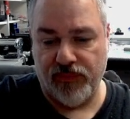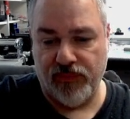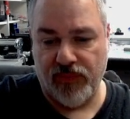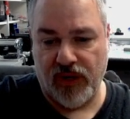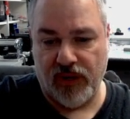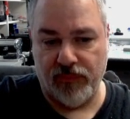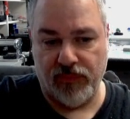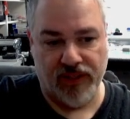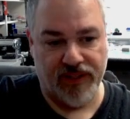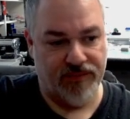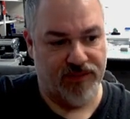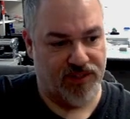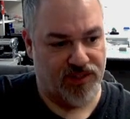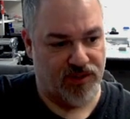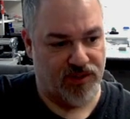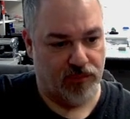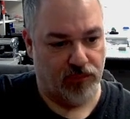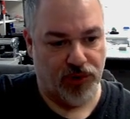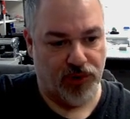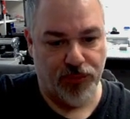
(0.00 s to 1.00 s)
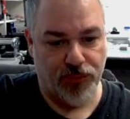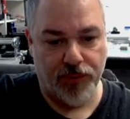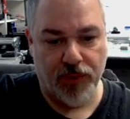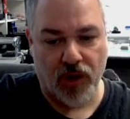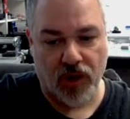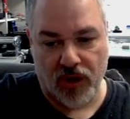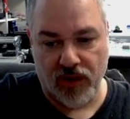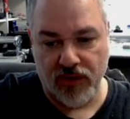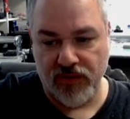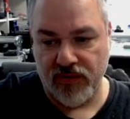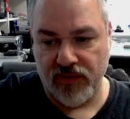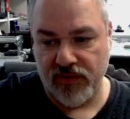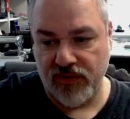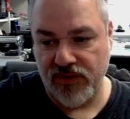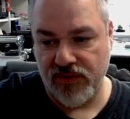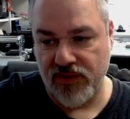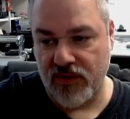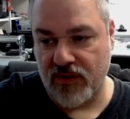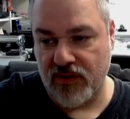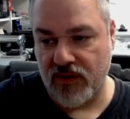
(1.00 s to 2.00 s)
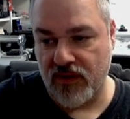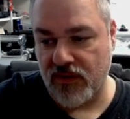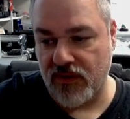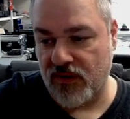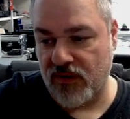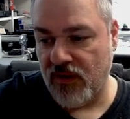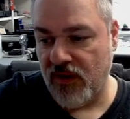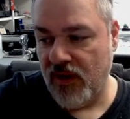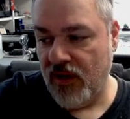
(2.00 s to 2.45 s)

I believe it's the blue part is the hardener.